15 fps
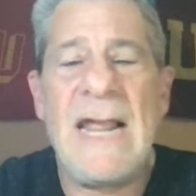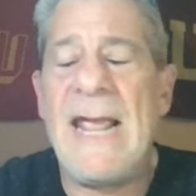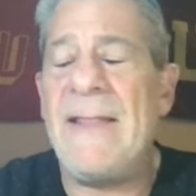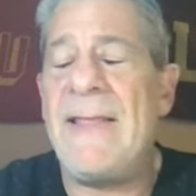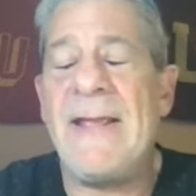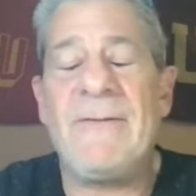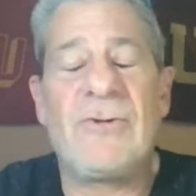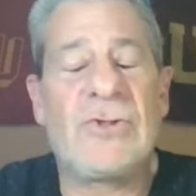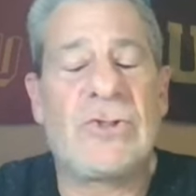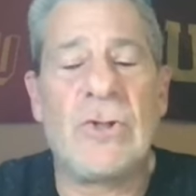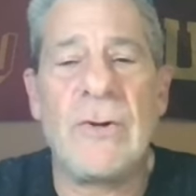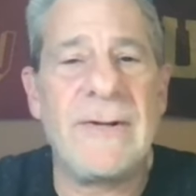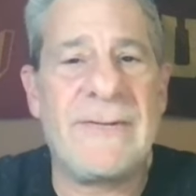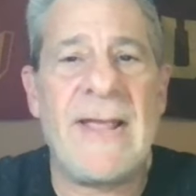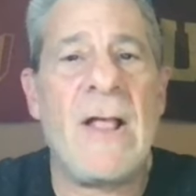And they
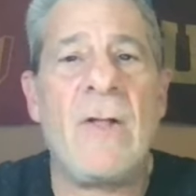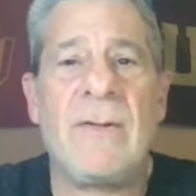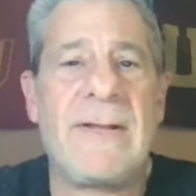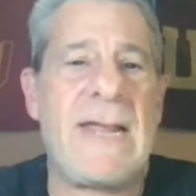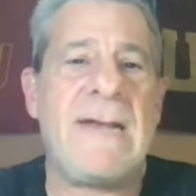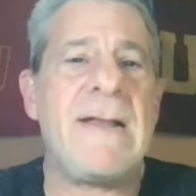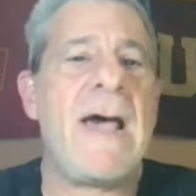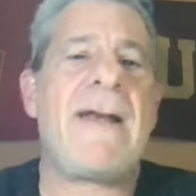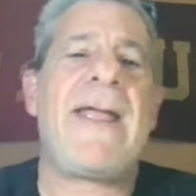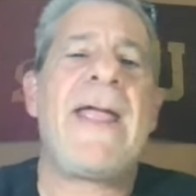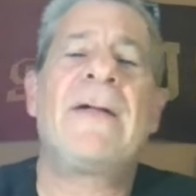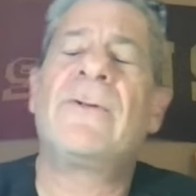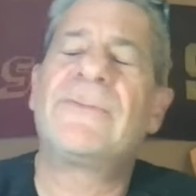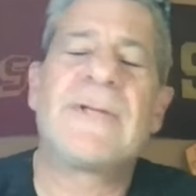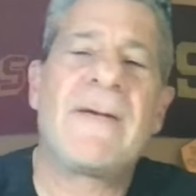sure as hell cannot
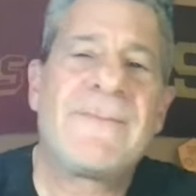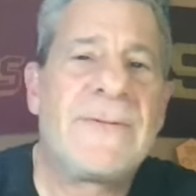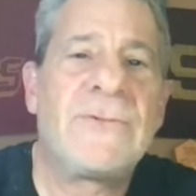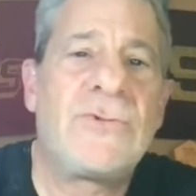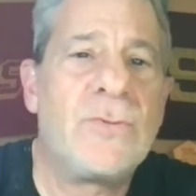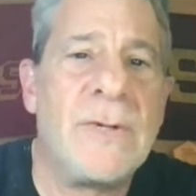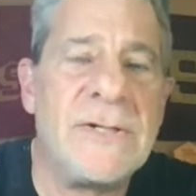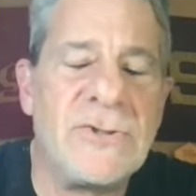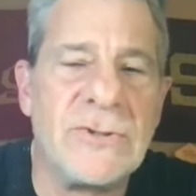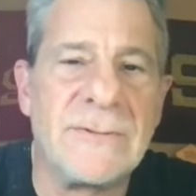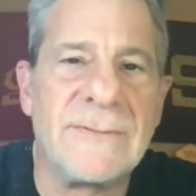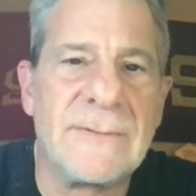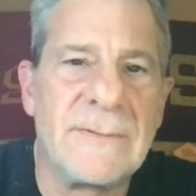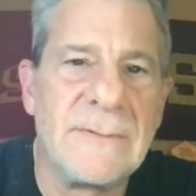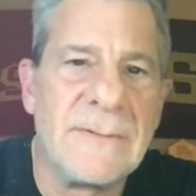handle tough
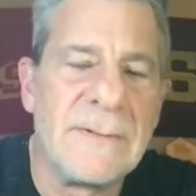situations.